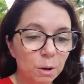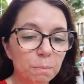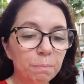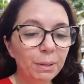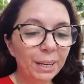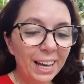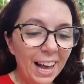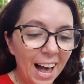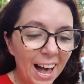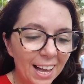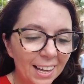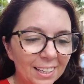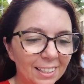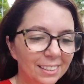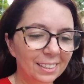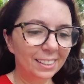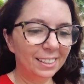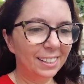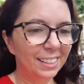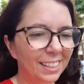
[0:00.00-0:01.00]

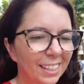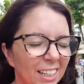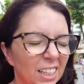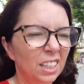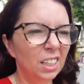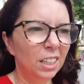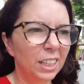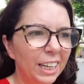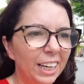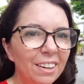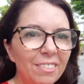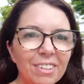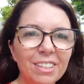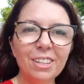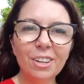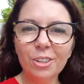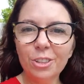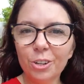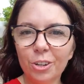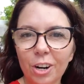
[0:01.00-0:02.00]
Because even
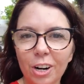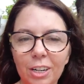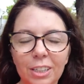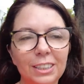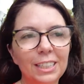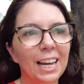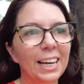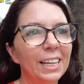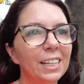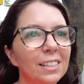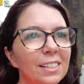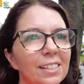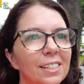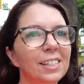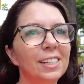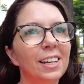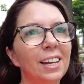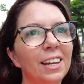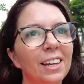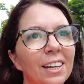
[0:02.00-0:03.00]
though there are
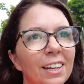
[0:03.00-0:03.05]
lights,